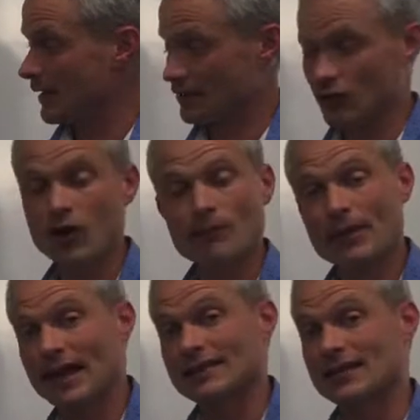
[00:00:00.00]
and
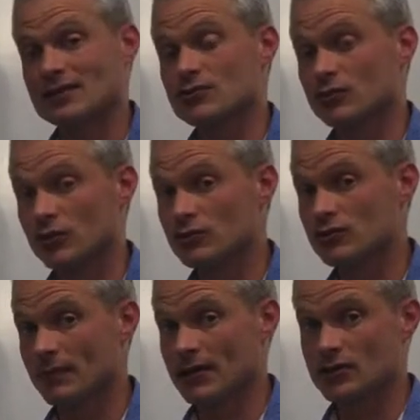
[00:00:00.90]
compact that soil
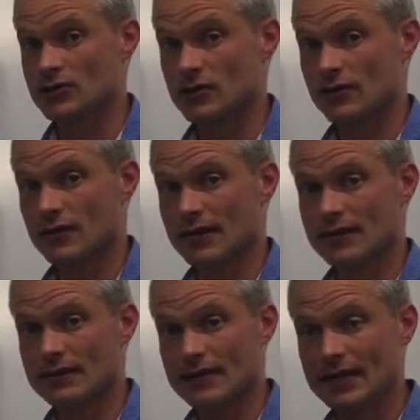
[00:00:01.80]
too much. So
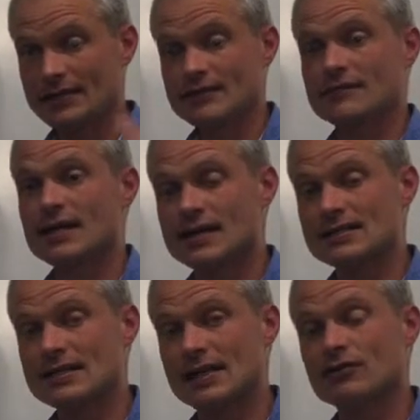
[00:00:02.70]
they eat the
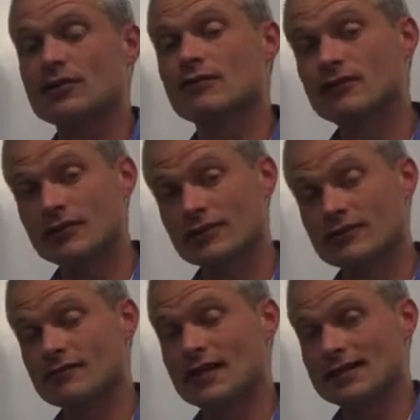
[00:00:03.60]
grass down, convert the
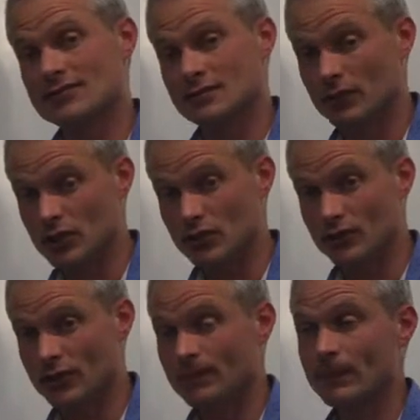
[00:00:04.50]
grass to
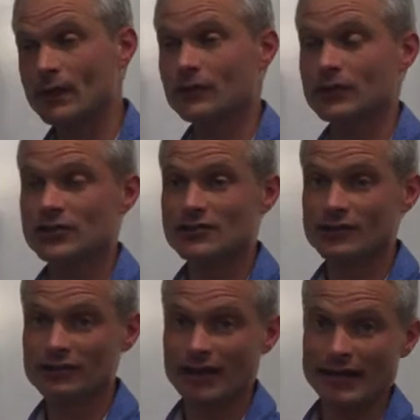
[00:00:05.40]
manure, which is
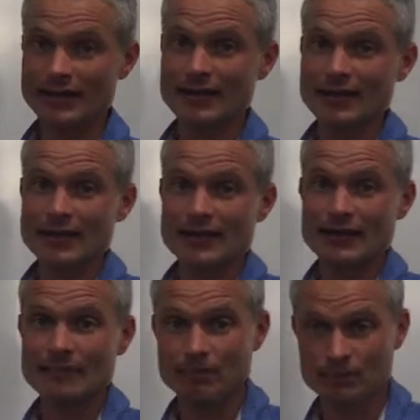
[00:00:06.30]
a great
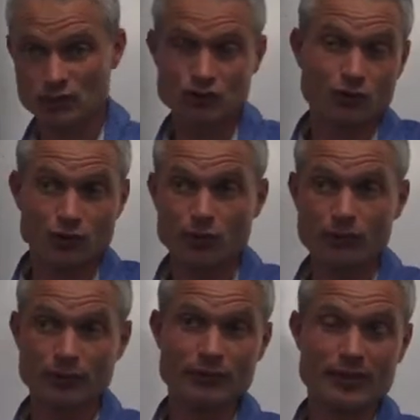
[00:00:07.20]
soil
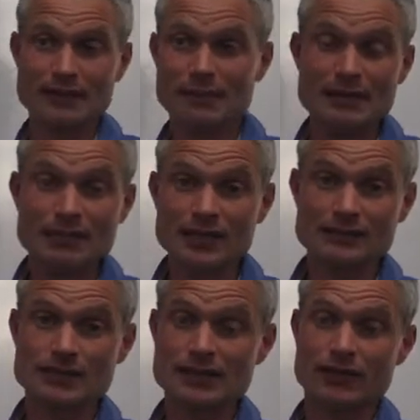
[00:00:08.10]
building amendment.
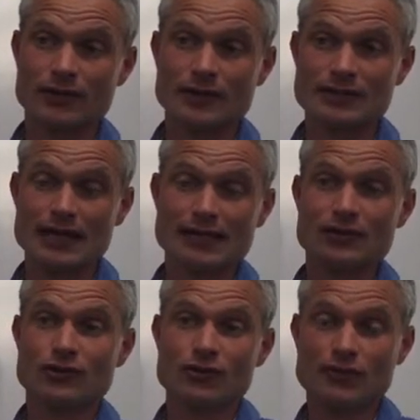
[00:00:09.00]
So it's
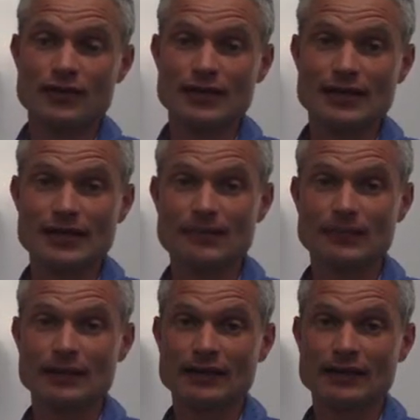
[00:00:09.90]
taking off the